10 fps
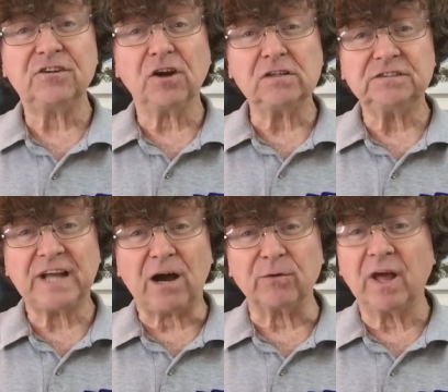Turns
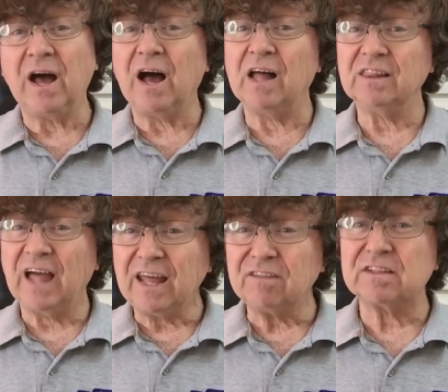out, a
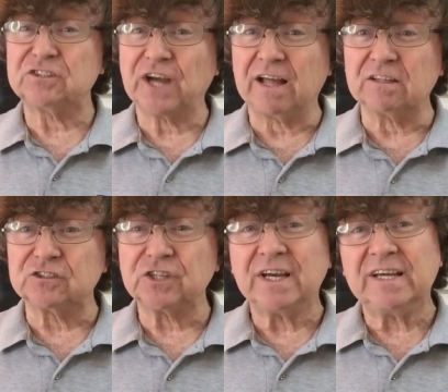lot of the
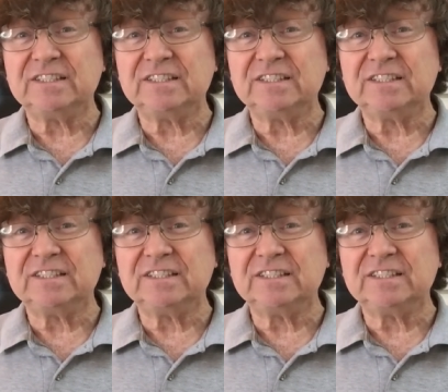challenge